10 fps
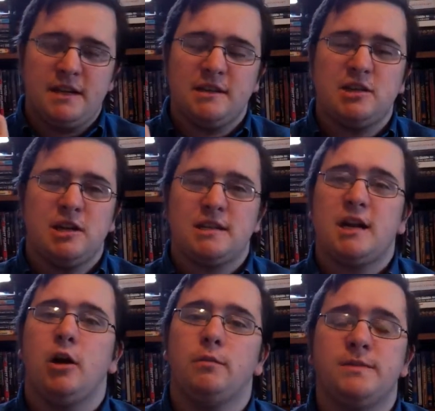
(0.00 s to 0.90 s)
It just
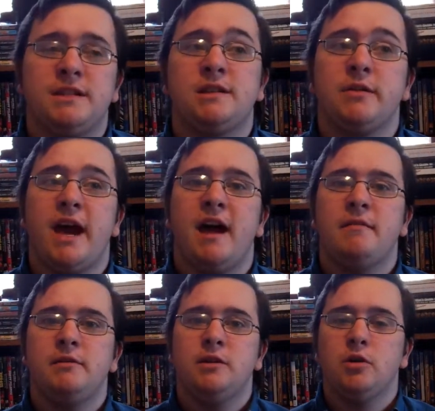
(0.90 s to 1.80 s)
helps so
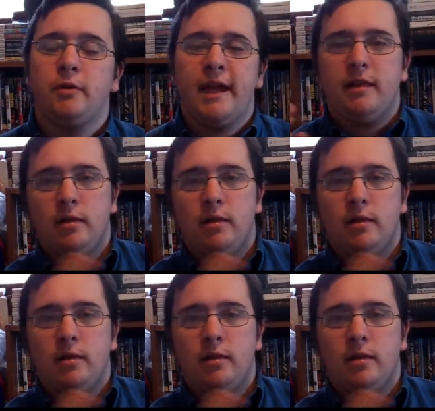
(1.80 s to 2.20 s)
that you don't get